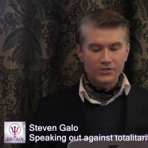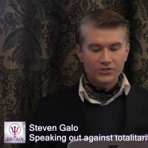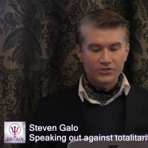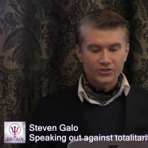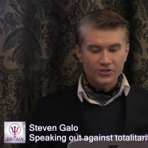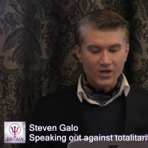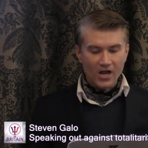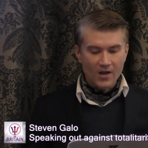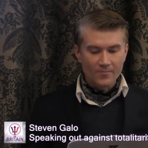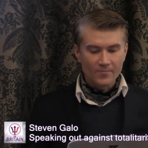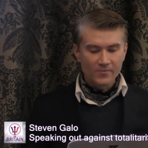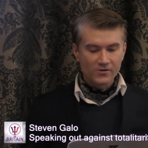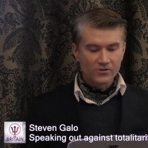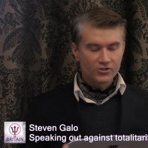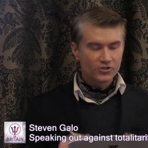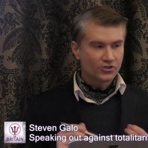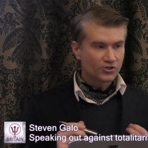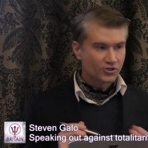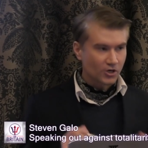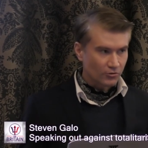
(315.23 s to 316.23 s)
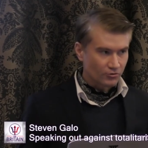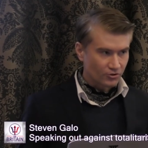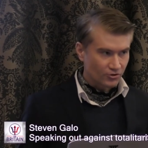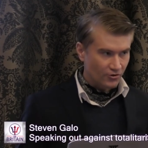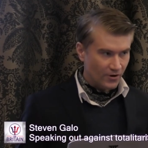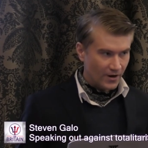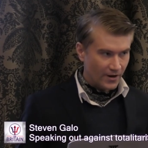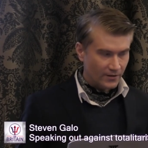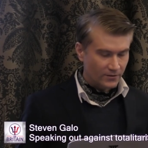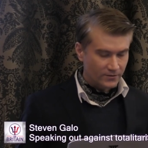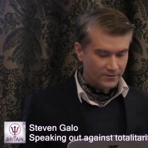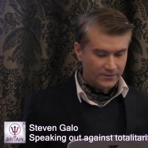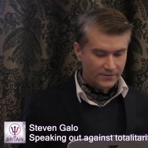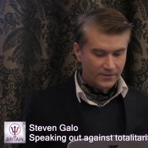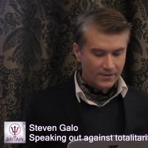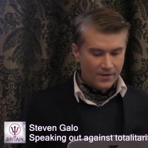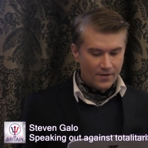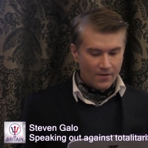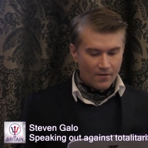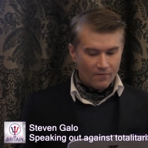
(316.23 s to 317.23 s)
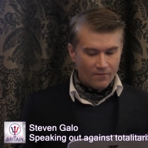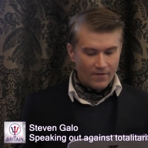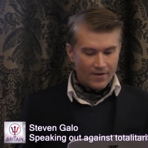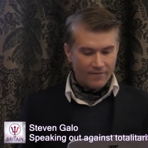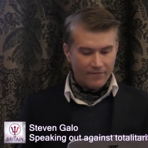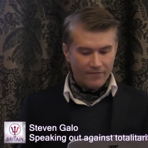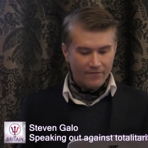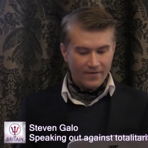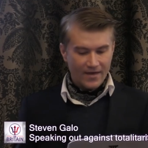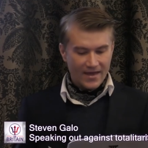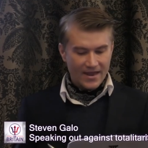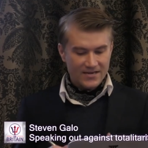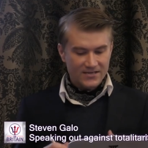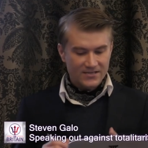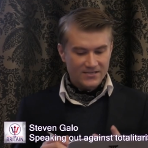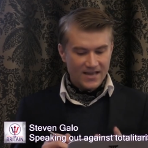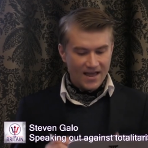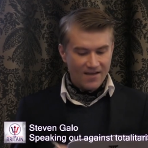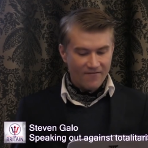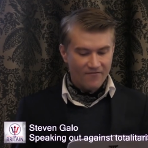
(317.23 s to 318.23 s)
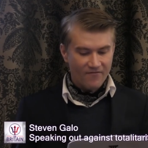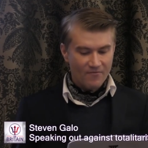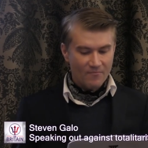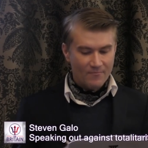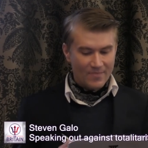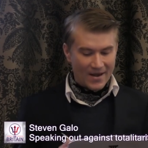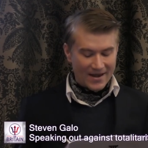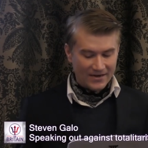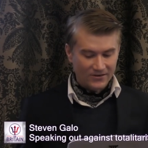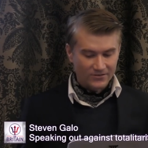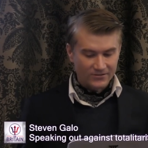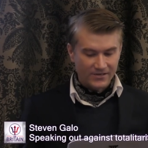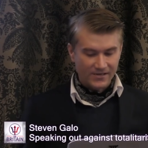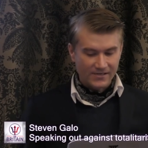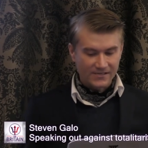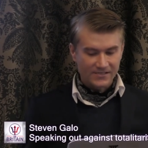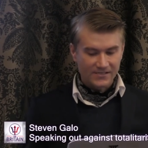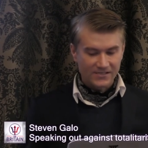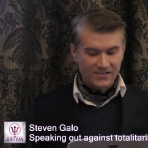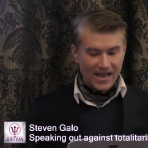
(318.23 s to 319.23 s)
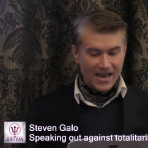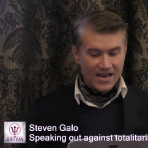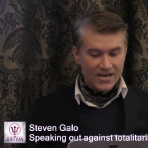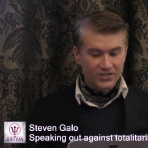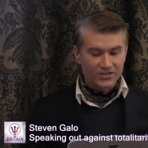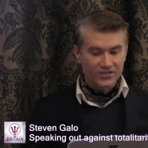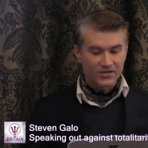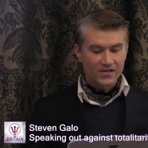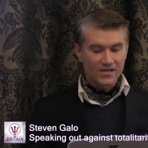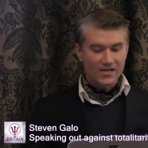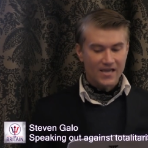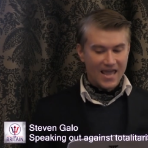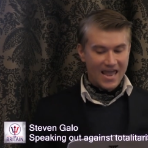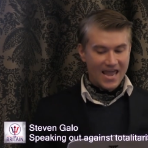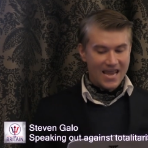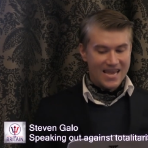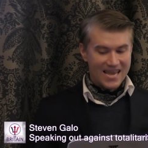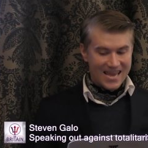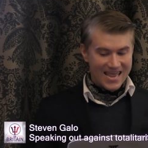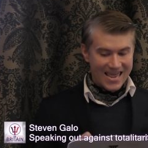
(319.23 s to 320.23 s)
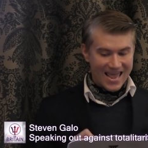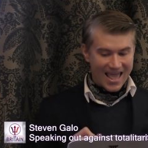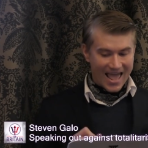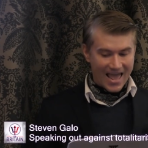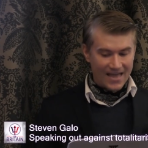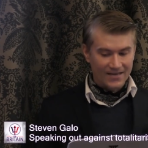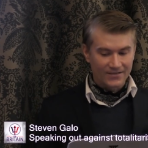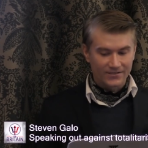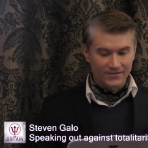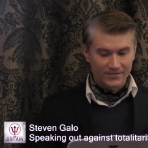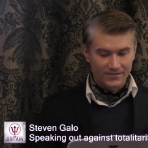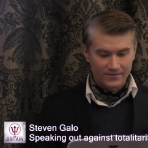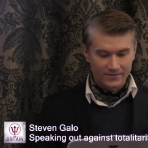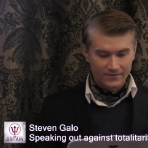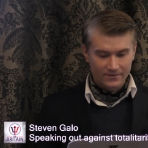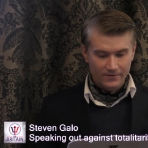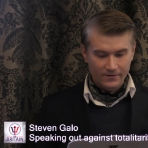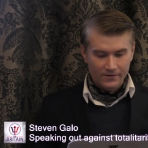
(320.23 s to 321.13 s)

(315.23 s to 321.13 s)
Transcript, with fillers: sham show trials with a death penalty stage in the end.